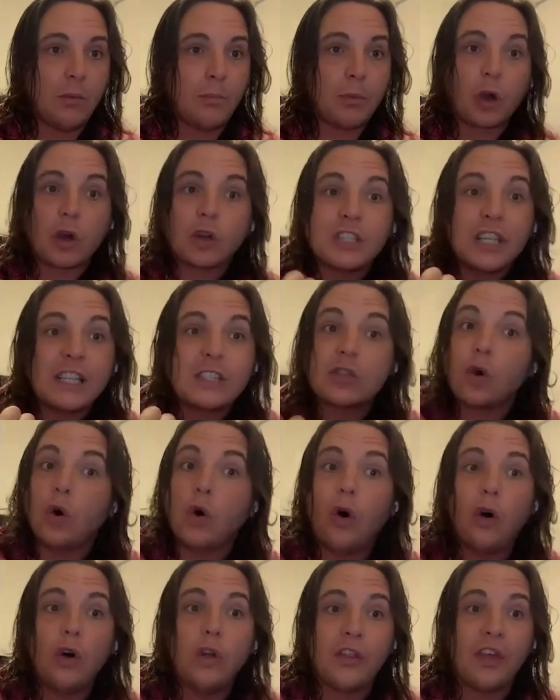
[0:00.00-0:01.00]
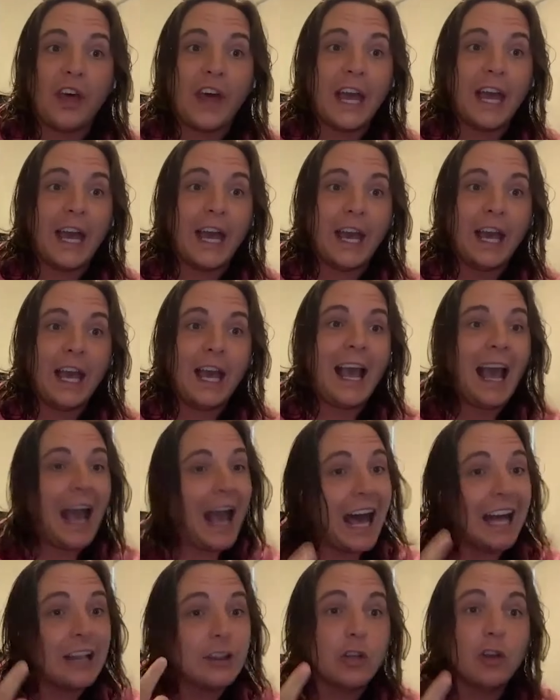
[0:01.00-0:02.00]
because it's all there.
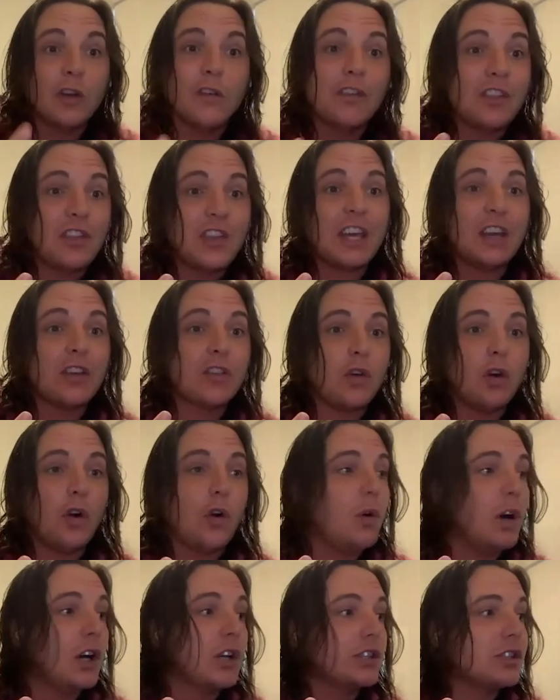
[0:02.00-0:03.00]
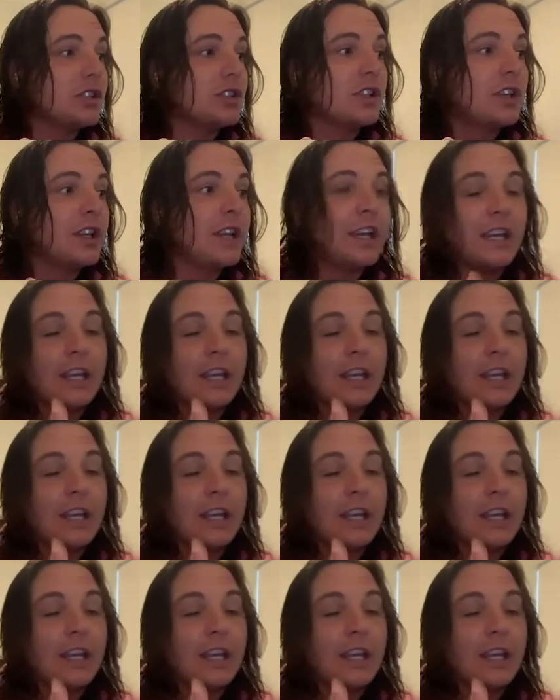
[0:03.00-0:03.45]
And the other thing I thought was,